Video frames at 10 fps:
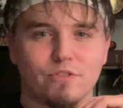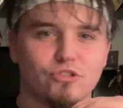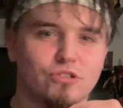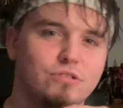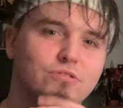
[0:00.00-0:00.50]
and
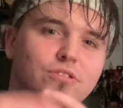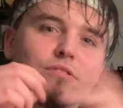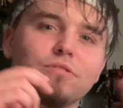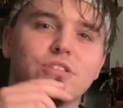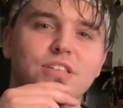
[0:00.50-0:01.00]
just
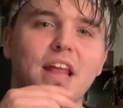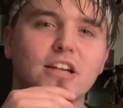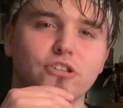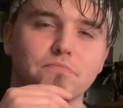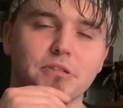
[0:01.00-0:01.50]

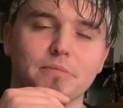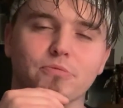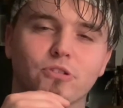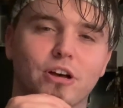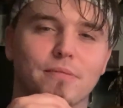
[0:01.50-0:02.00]
snatching
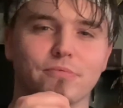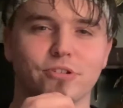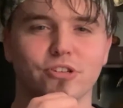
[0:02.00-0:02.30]
people up.